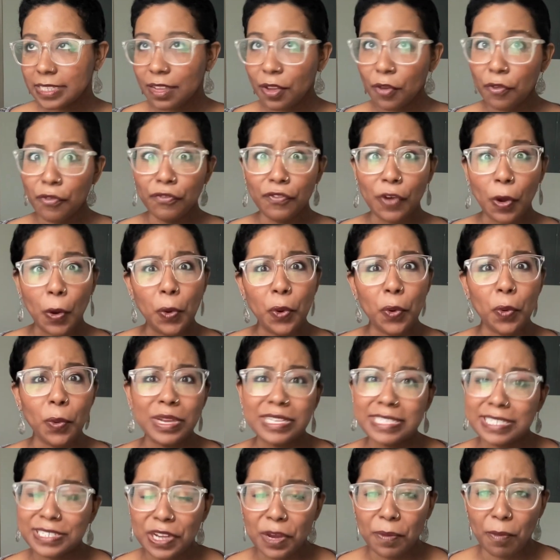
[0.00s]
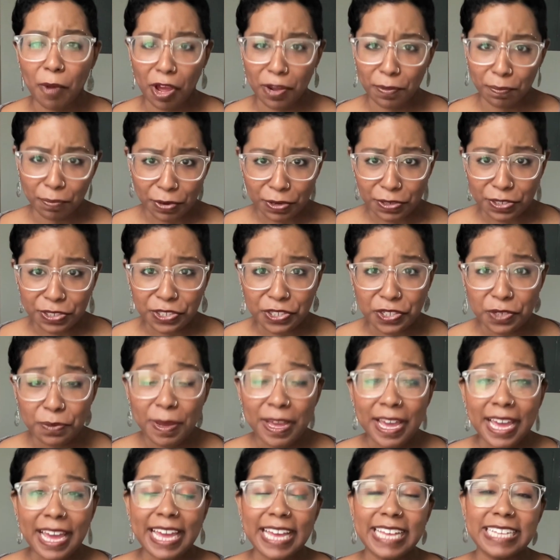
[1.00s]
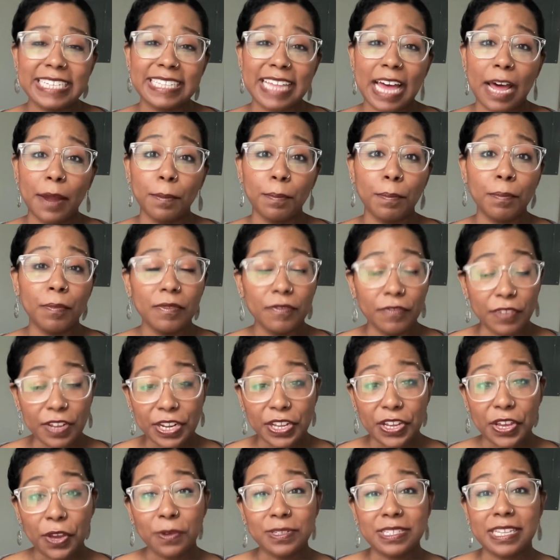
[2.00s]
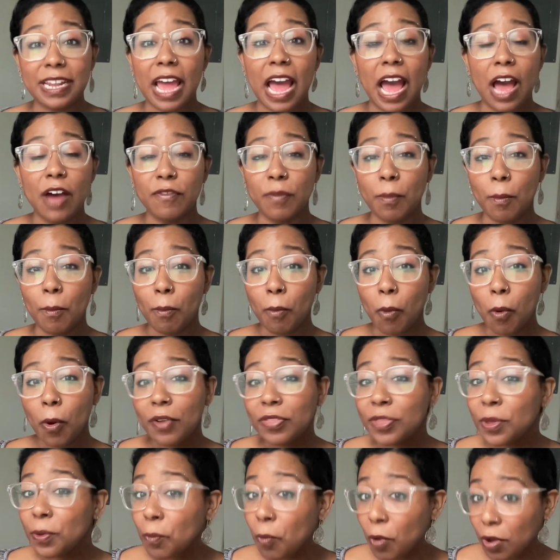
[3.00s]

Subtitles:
folk wisdom on Booktube is that videos that have more than